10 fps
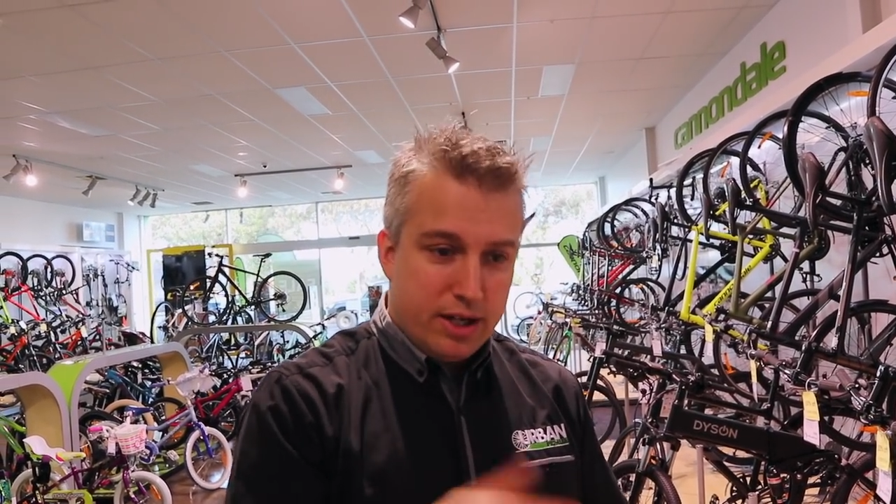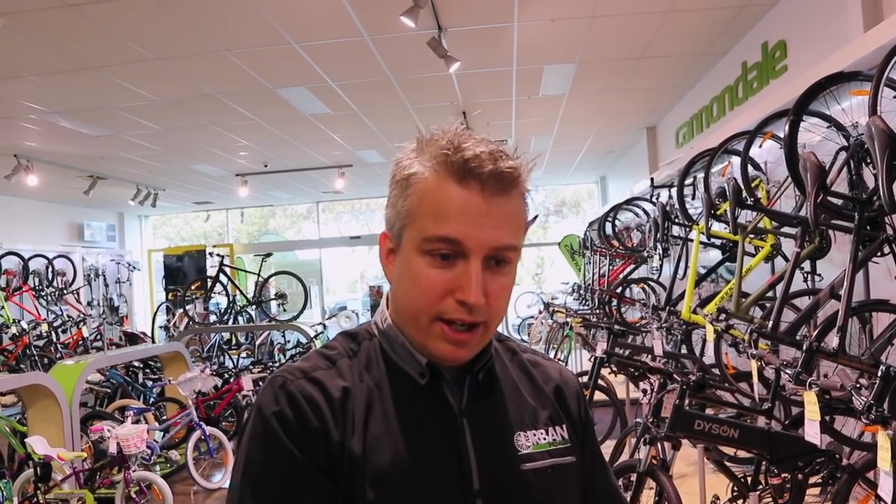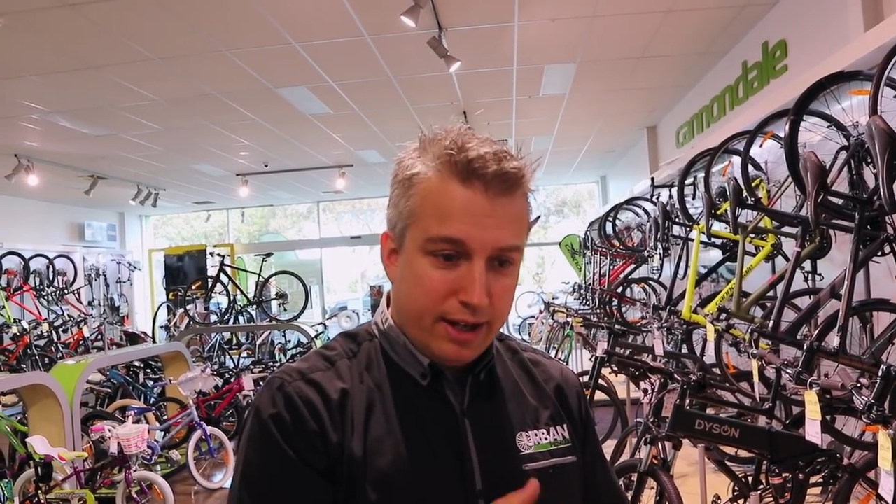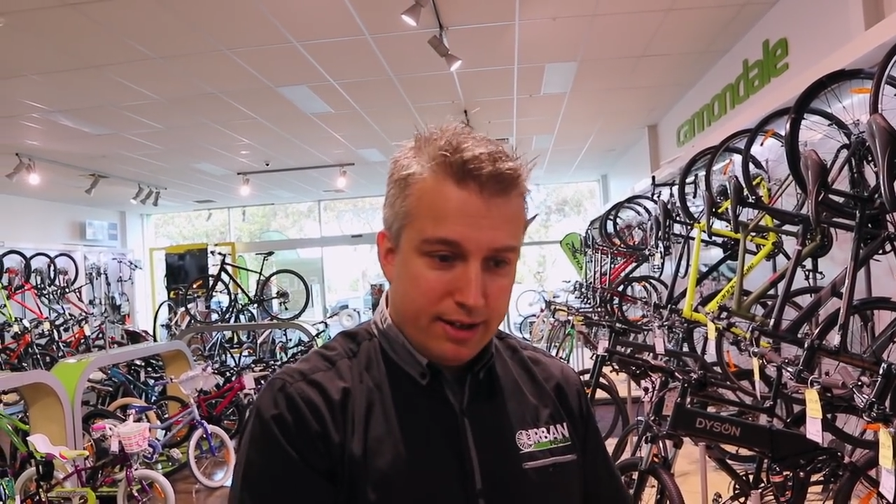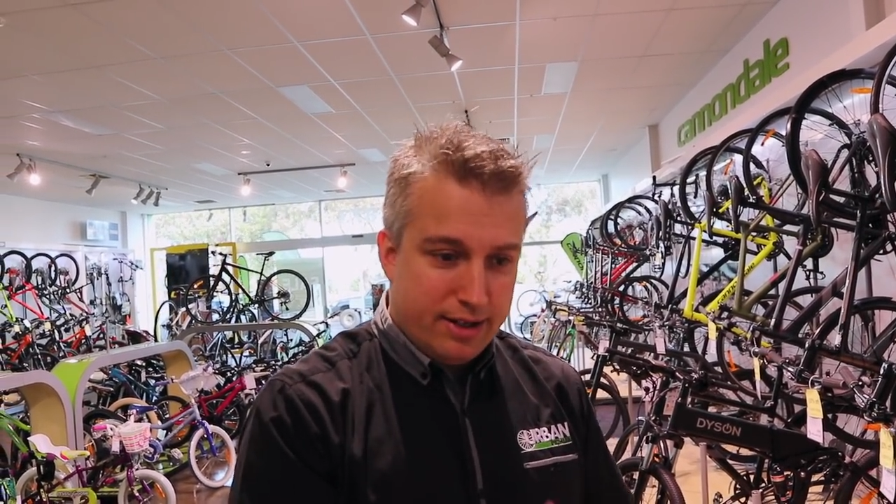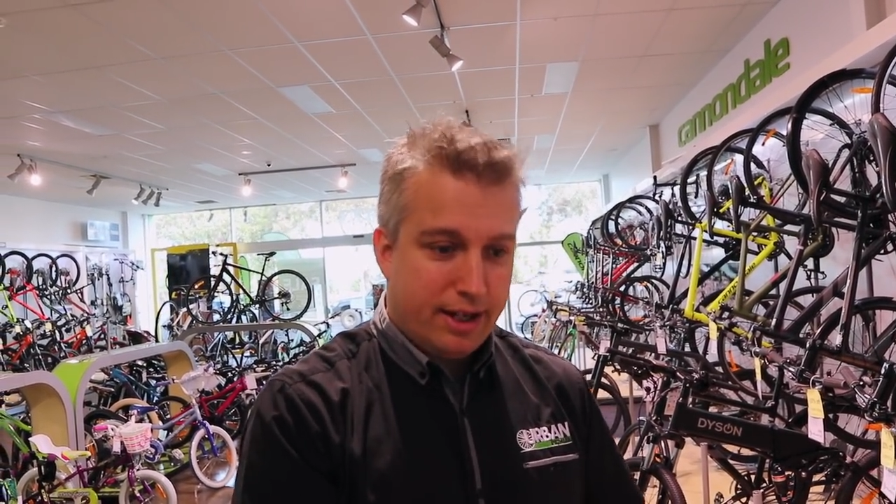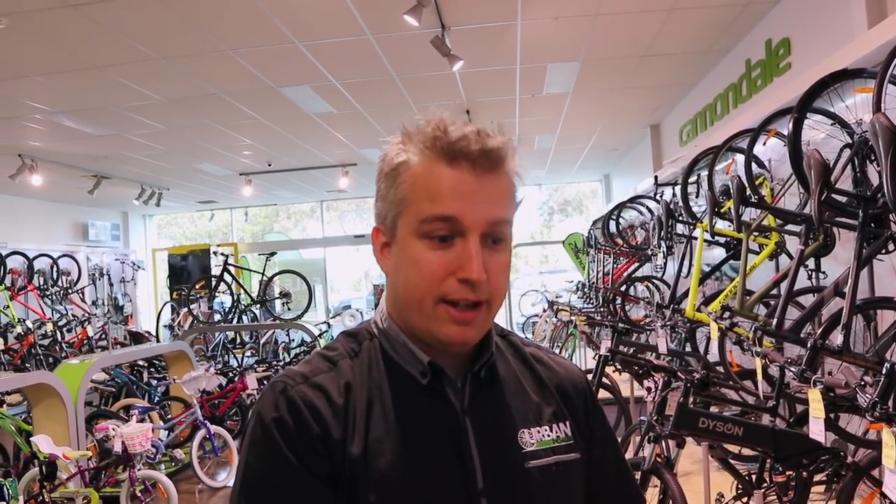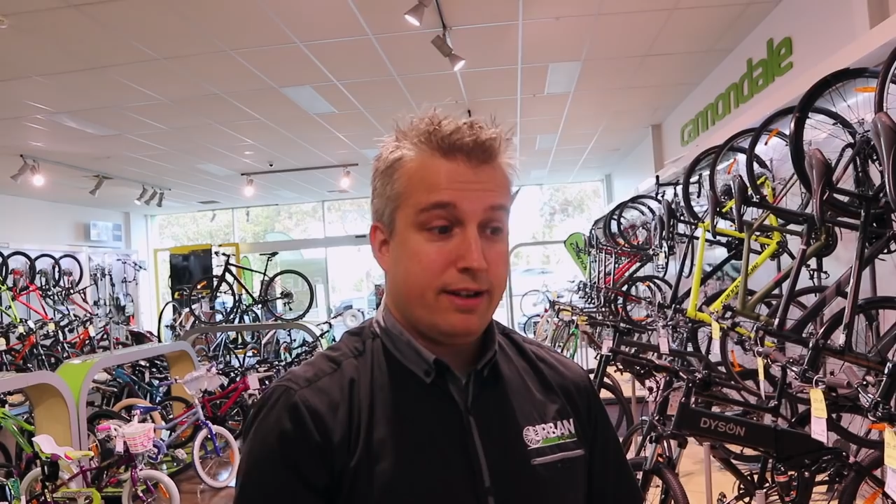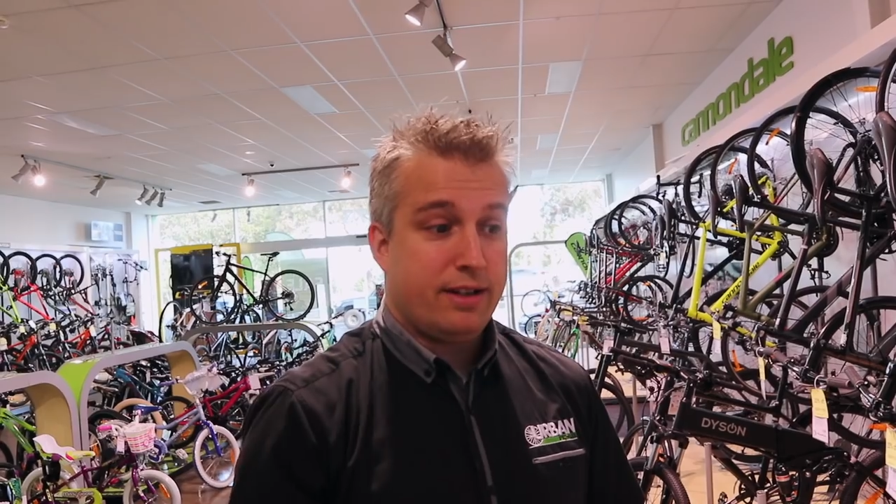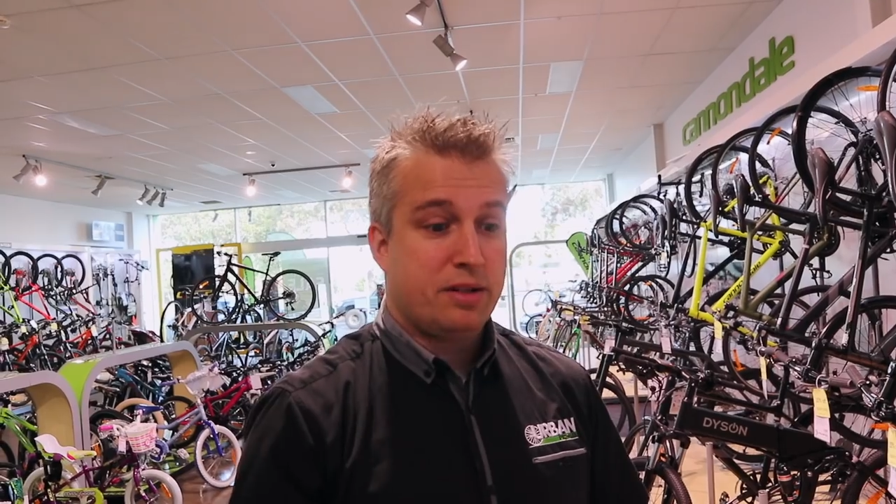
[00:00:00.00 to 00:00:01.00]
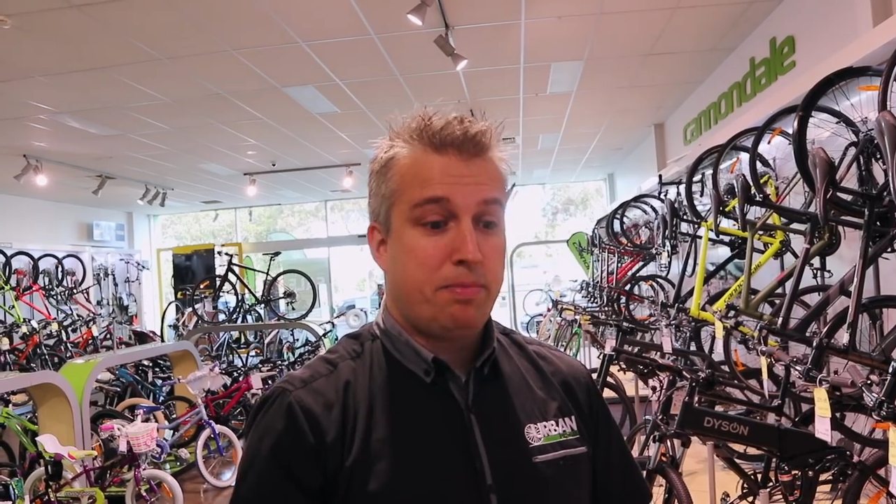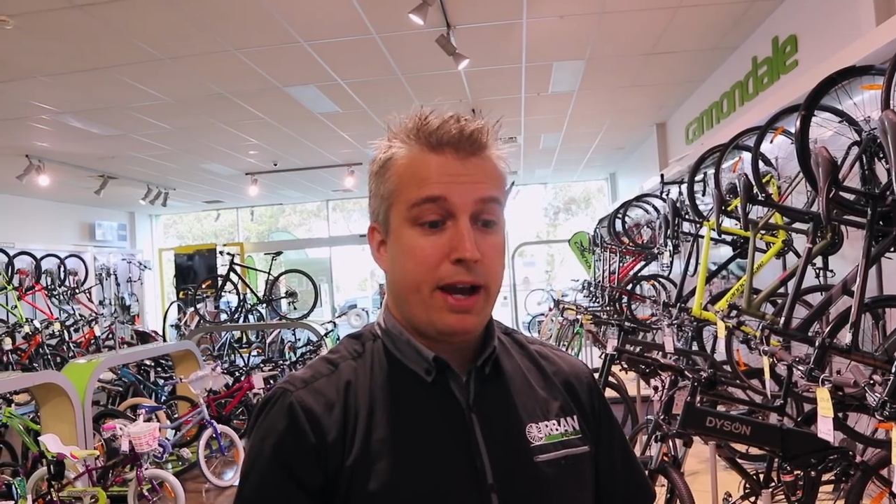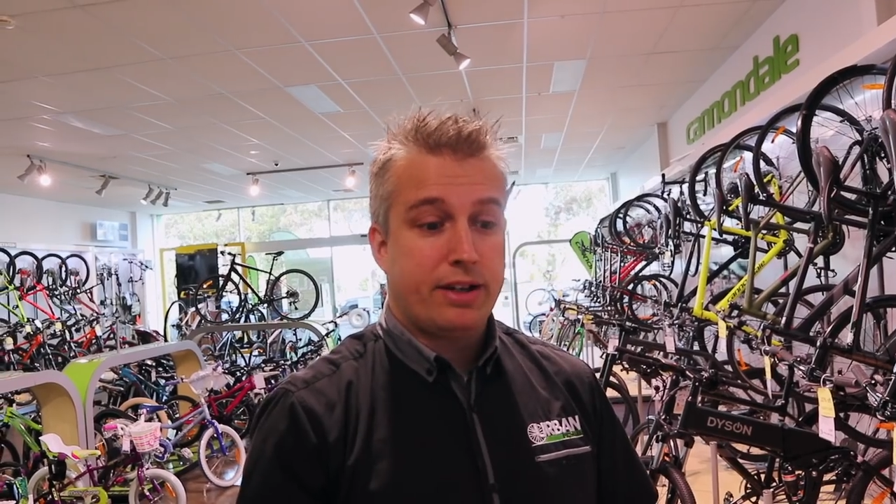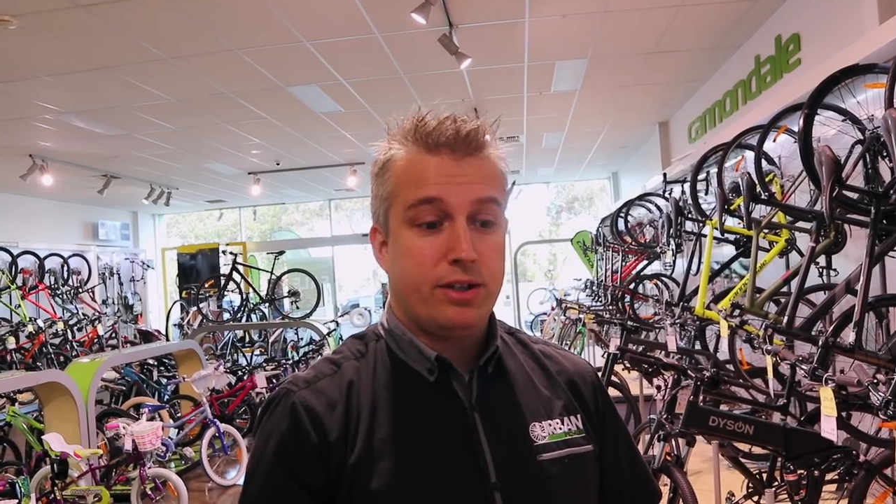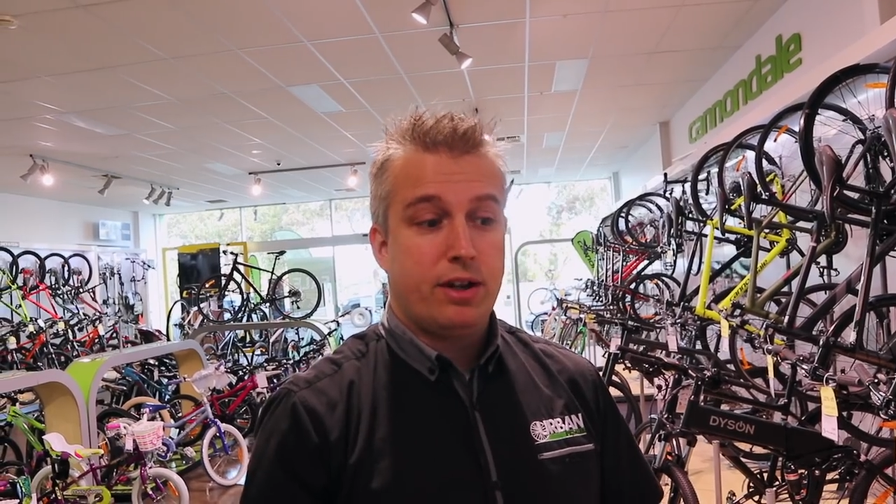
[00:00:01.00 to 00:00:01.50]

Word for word: dig into the specs,